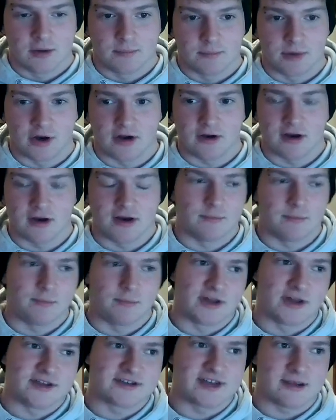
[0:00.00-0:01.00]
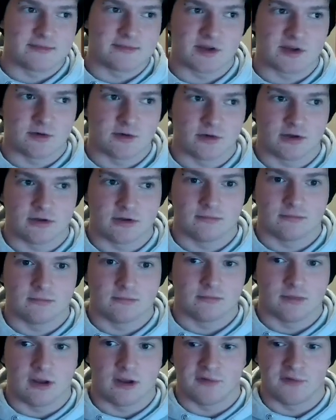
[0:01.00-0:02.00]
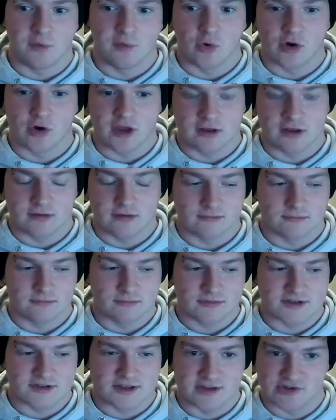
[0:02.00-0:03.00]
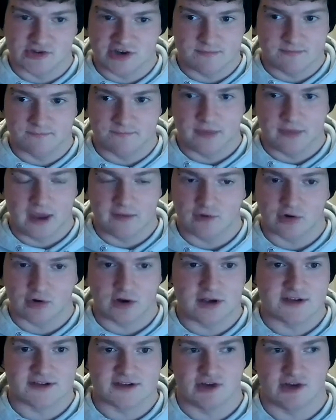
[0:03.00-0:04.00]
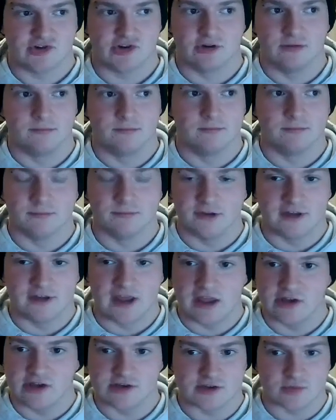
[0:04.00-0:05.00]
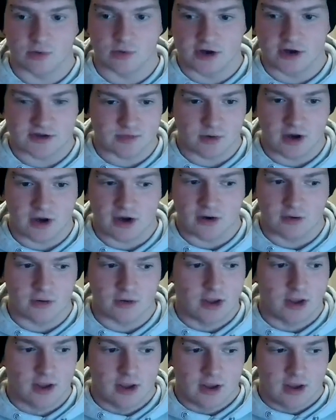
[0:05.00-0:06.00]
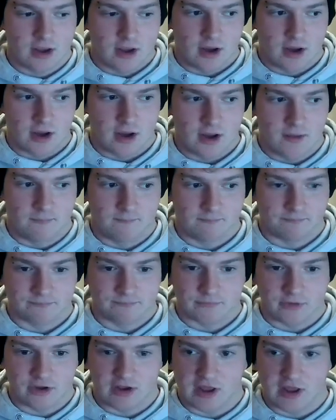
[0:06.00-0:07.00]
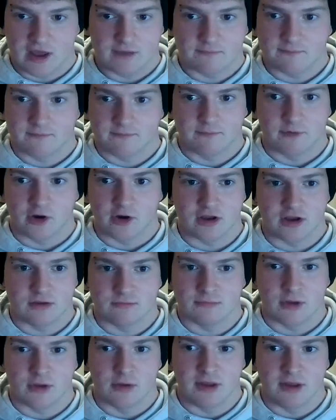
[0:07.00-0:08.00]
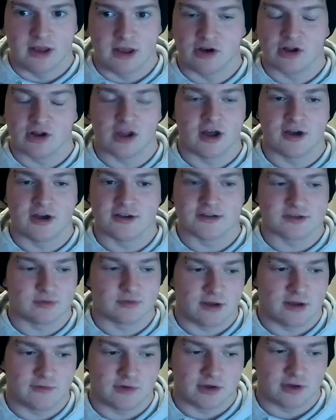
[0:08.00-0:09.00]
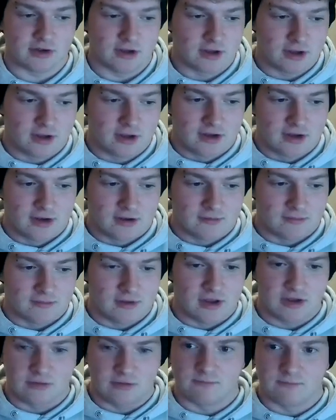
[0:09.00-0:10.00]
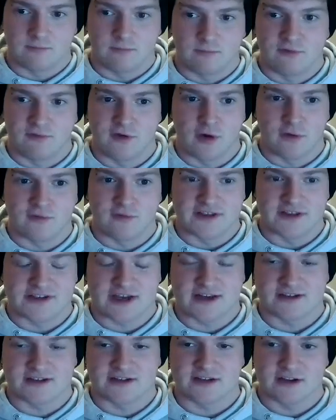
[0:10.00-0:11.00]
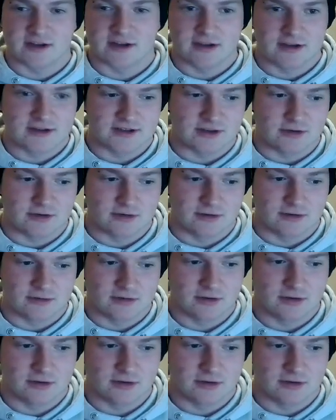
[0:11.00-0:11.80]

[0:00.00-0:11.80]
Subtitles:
But by the same token, if you walk in to the gym, have a great session, the day just works well, you get fucking a billion clients, whatever, you feel fantastic. So